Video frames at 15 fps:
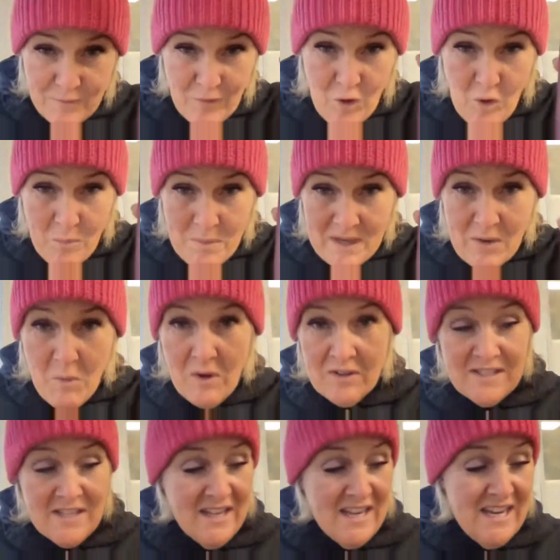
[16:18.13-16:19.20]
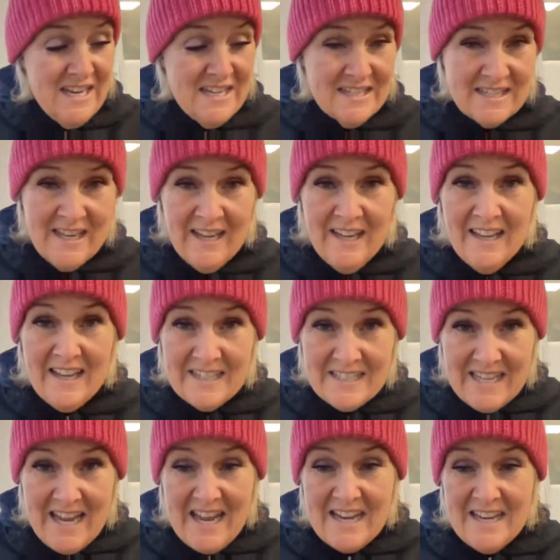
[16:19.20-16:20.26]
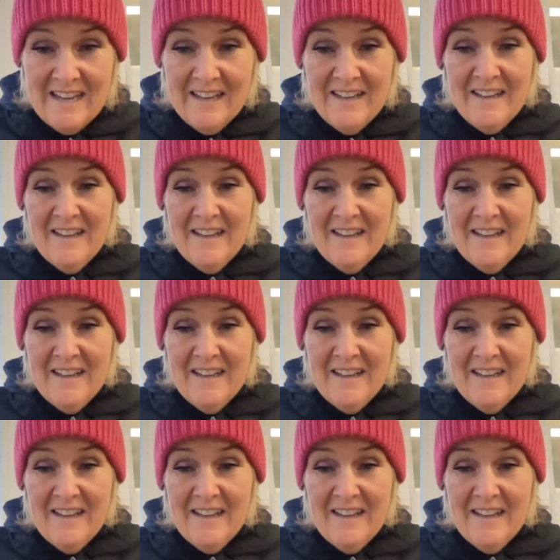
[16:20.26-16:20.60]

4 big ones of these a day.